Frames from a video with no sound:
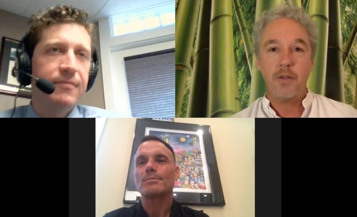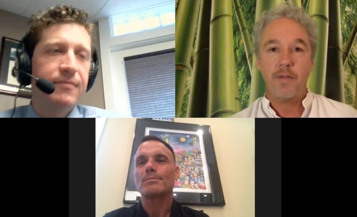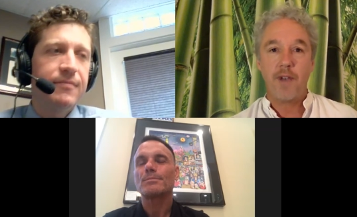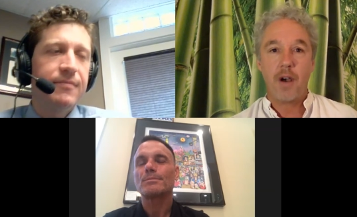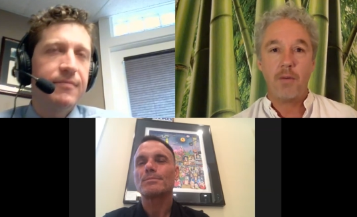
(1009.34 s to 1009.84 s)

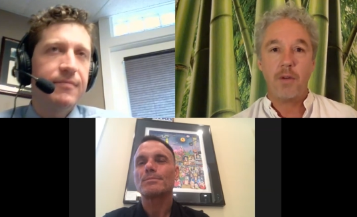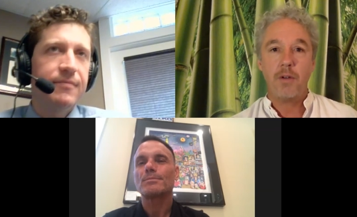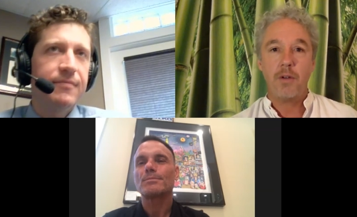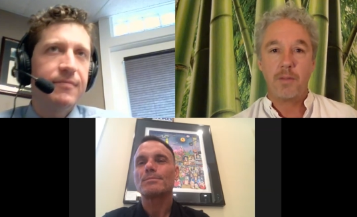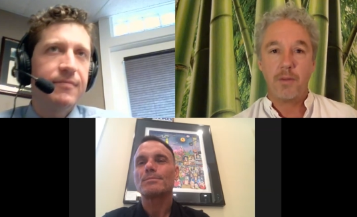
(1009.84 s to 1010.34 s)
Speaker 1: felt when
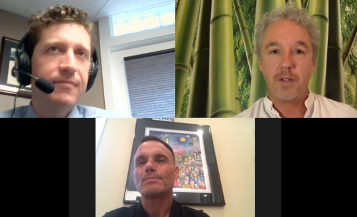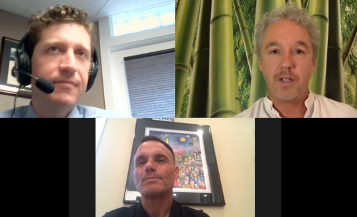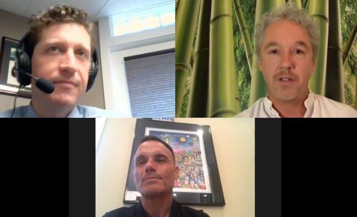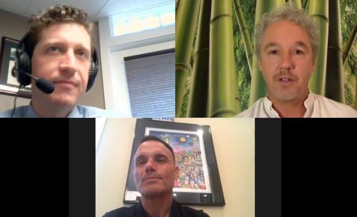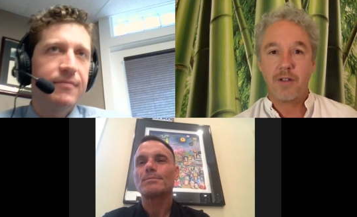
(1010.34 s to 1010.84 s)
you're
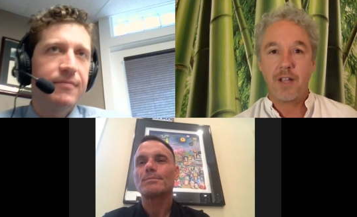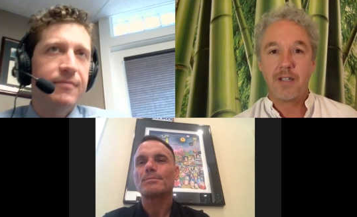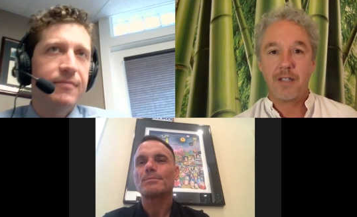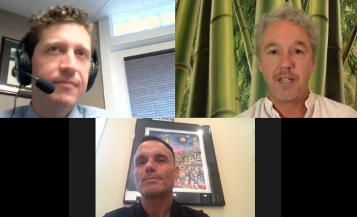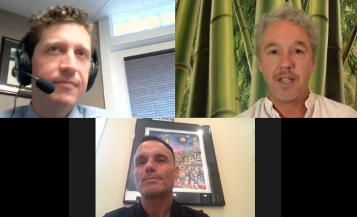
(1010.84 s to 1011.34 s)
experiencing
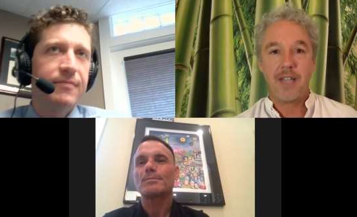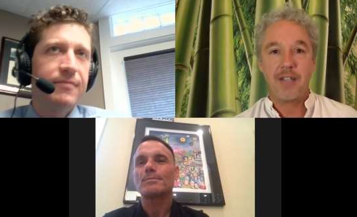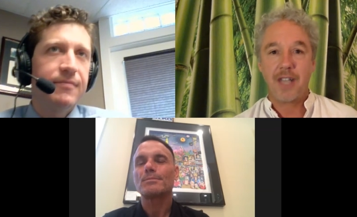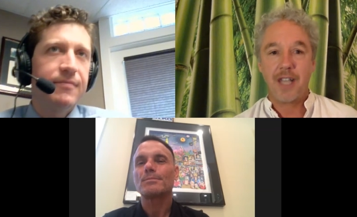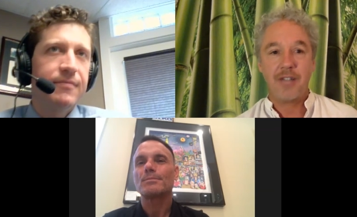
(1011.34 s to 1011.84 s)
stress in the
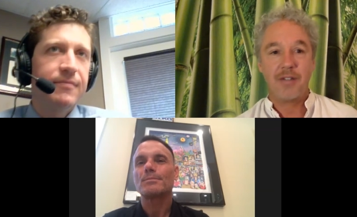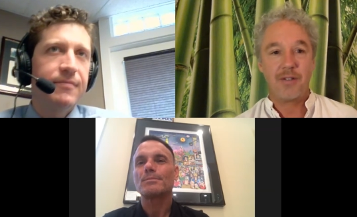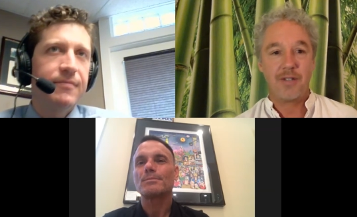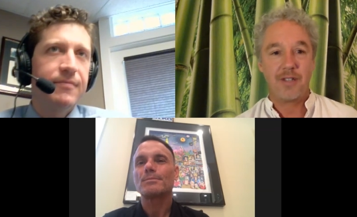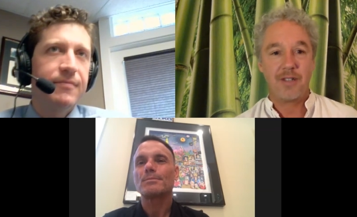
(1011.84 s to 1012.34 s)
educational
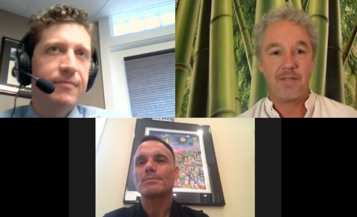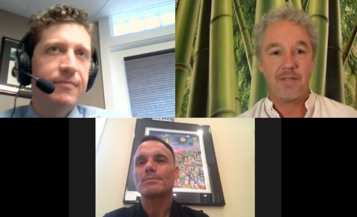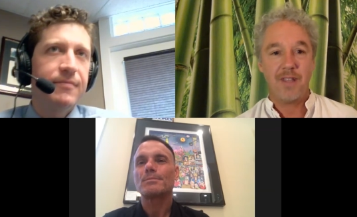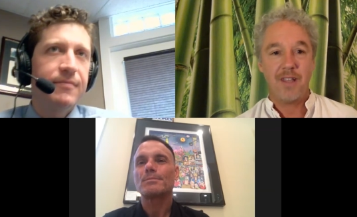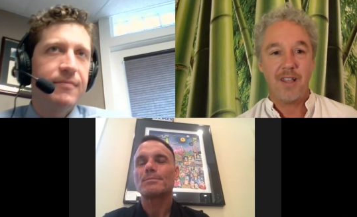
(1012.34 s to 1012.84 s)
system.
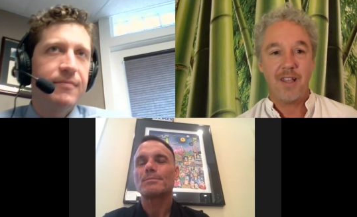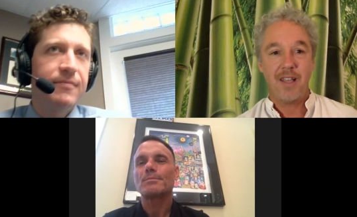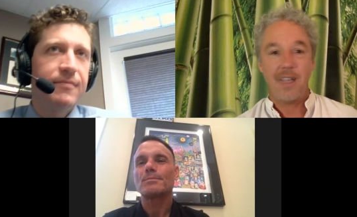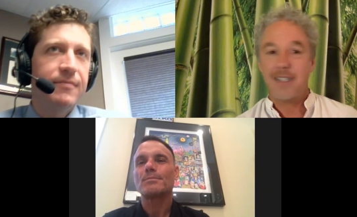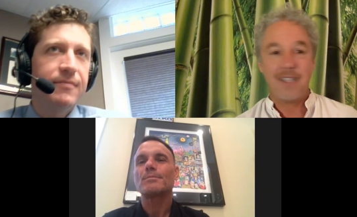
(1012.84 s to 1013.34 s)

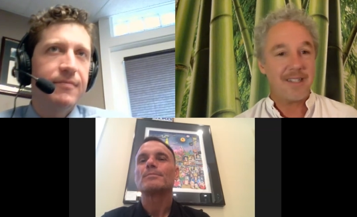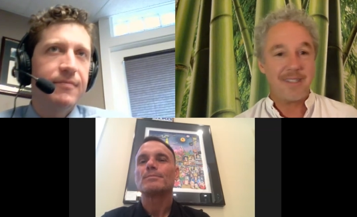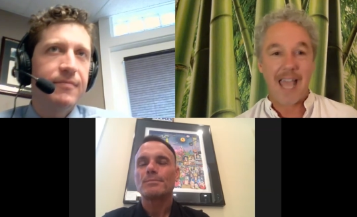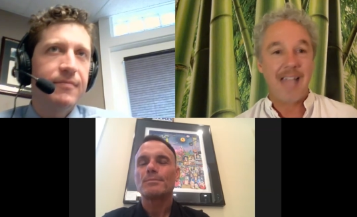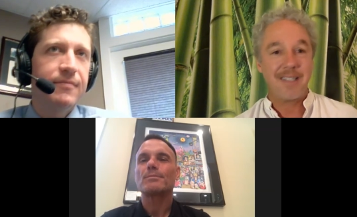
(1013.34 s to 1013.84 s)
It's the
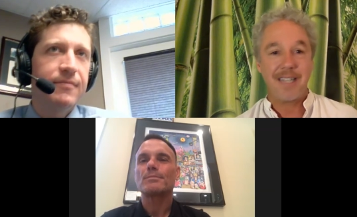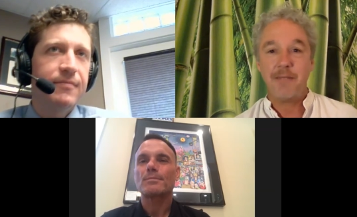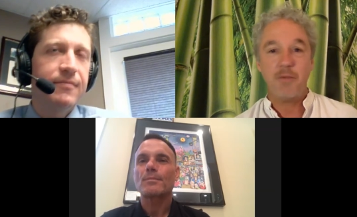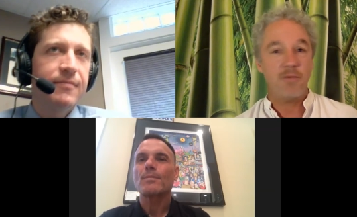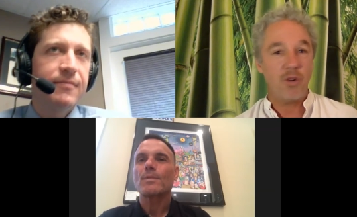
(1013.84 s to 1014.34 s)
exact
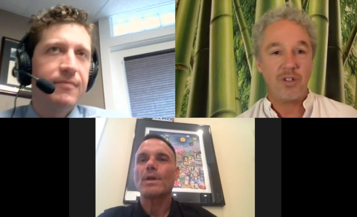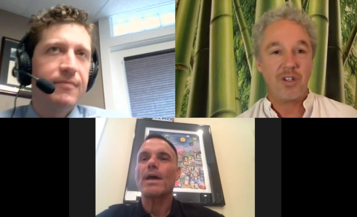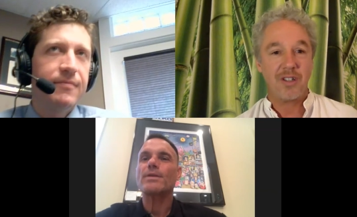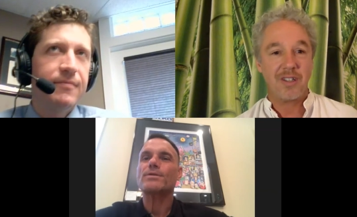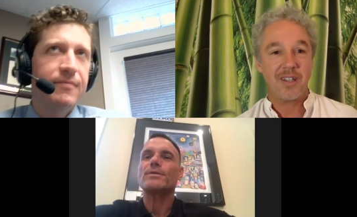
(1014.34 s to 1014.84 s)
same emotions.
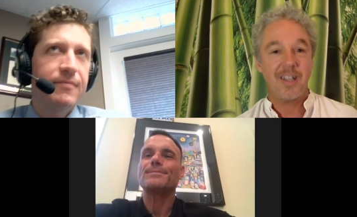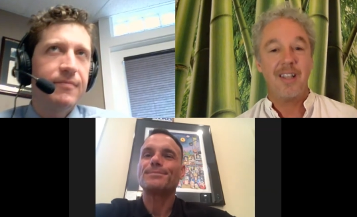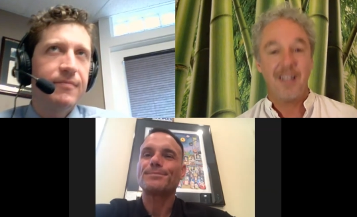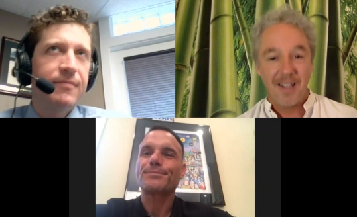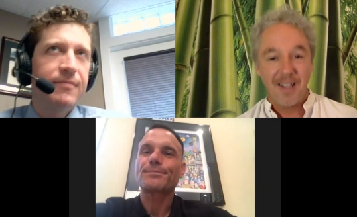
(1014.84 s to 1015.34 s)
Yes.
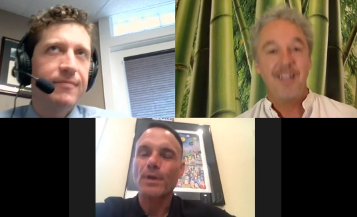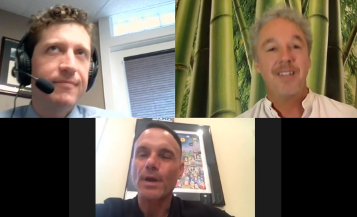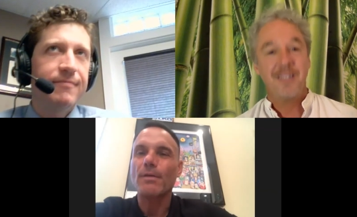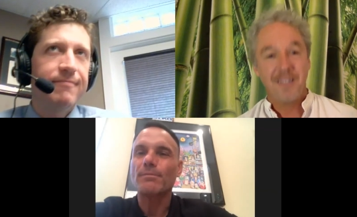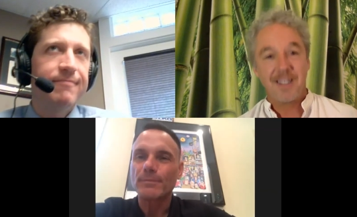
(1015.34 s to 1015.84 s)

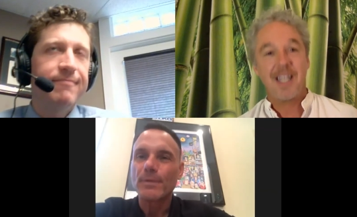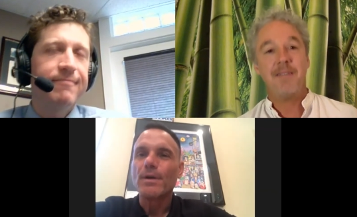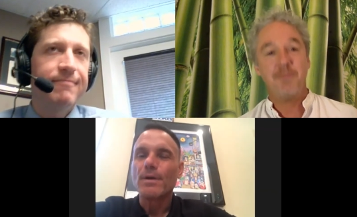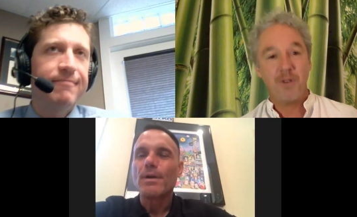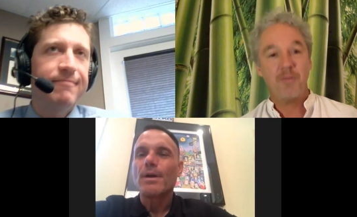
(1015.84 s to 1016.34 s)
Speaker 2: Yeah.
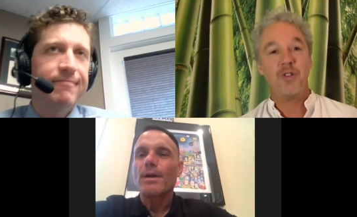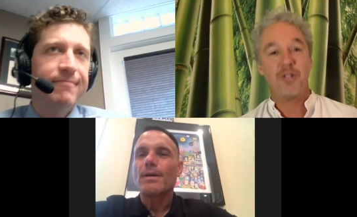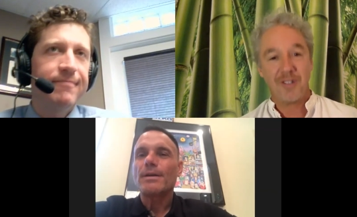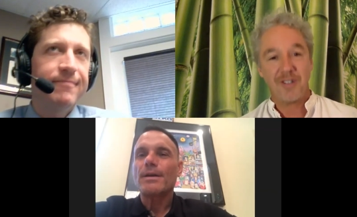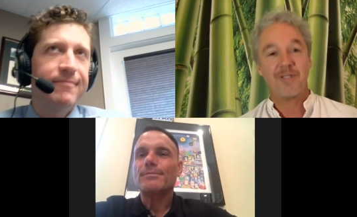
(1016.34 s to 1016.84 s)
Same
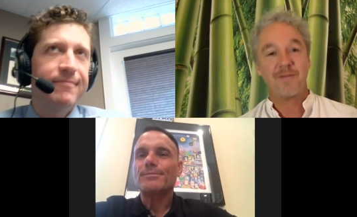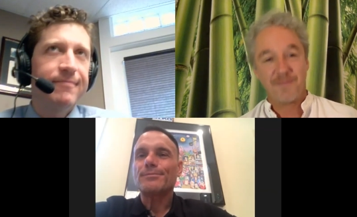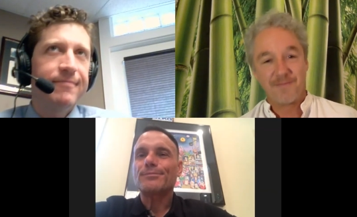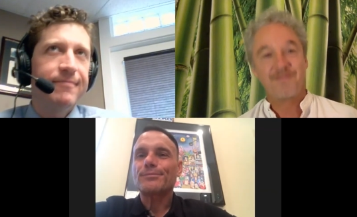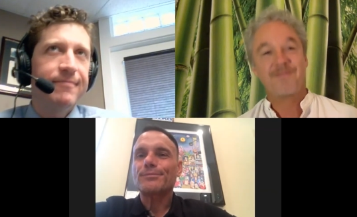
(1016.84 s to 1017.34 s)
emotions.
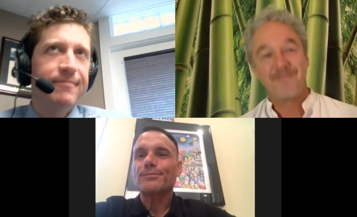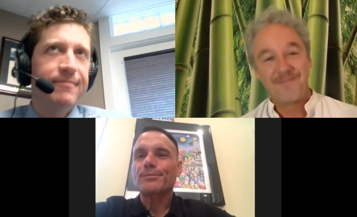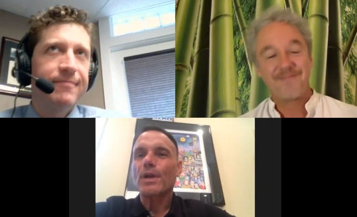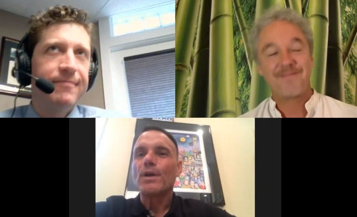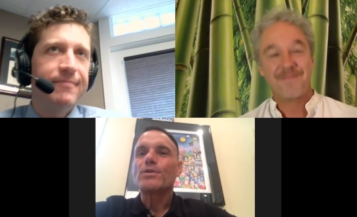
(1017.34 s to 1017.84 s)

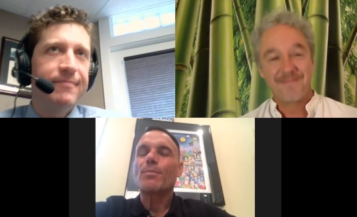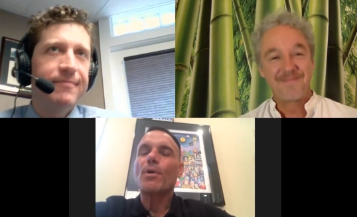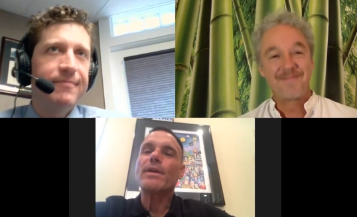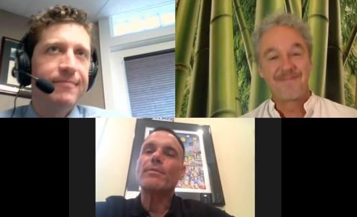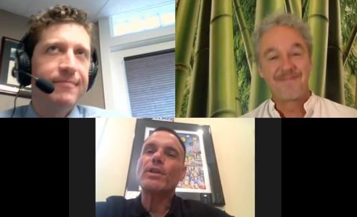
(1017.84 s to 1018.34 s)
So
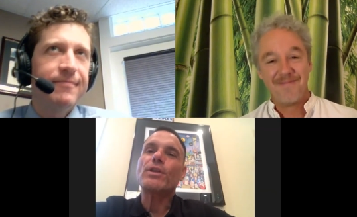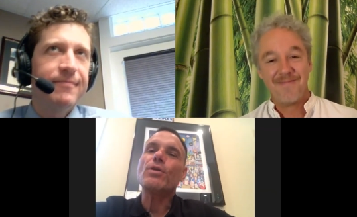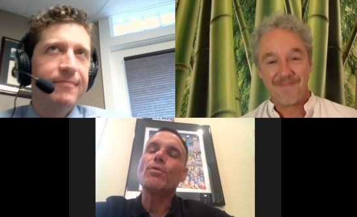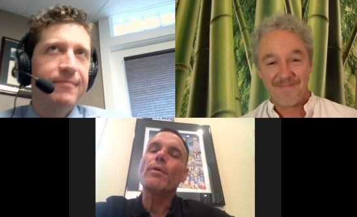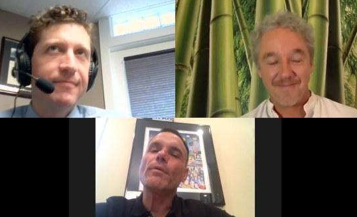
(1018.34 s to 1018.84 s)
Brian, do
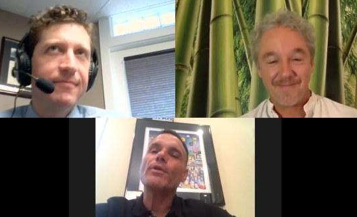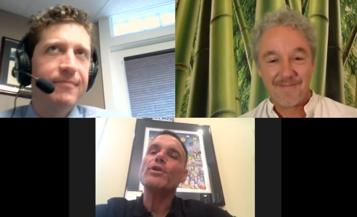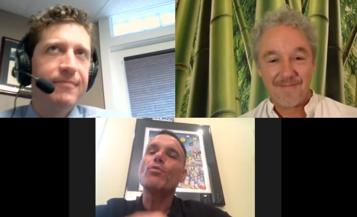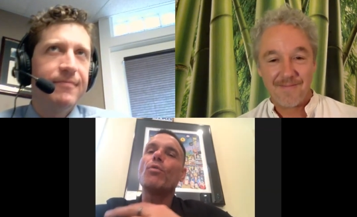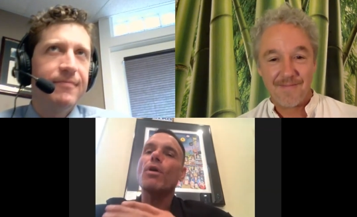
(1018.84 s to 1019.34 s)
you when
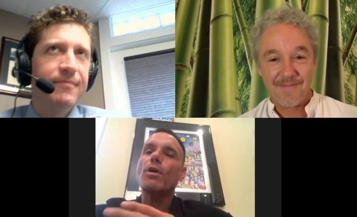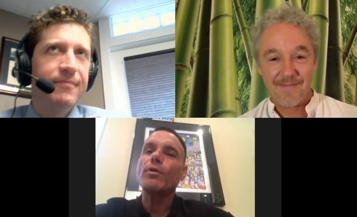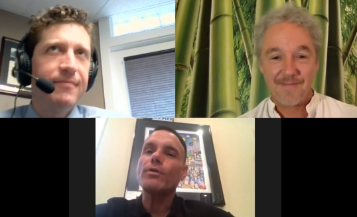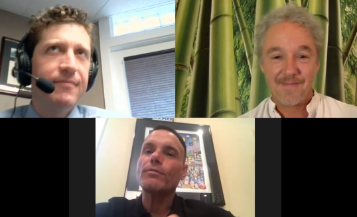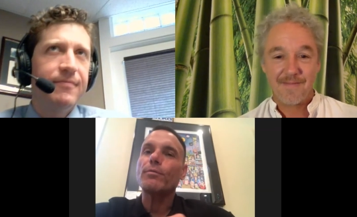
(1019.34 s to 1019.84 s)
you work
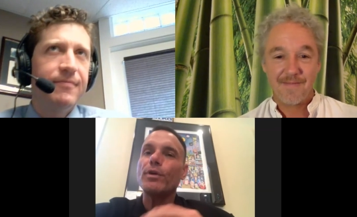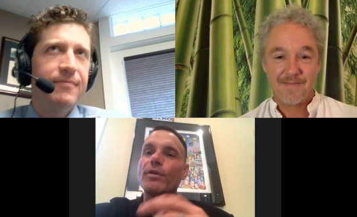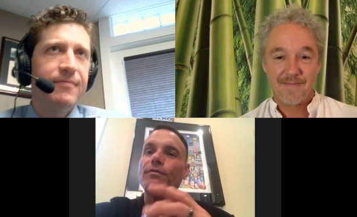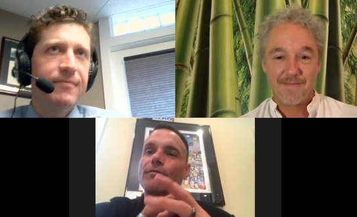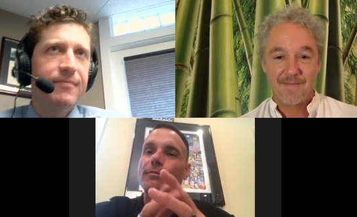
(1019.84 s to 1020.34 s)
with
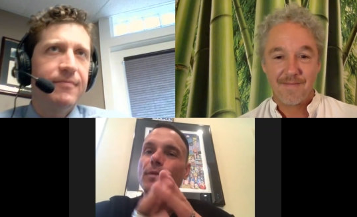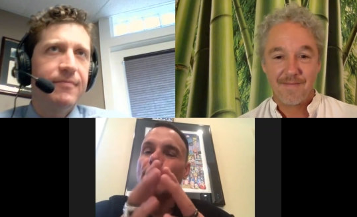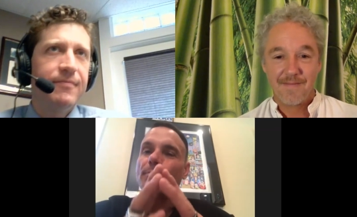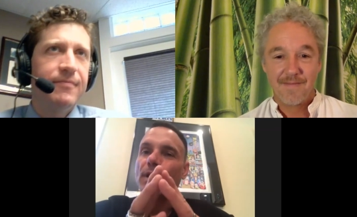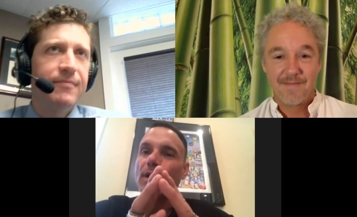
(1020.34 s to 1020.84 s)
with uh,
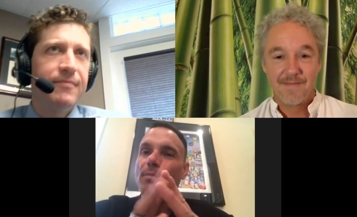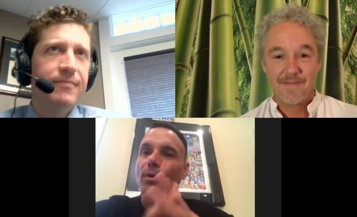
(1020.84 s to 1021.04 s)
people,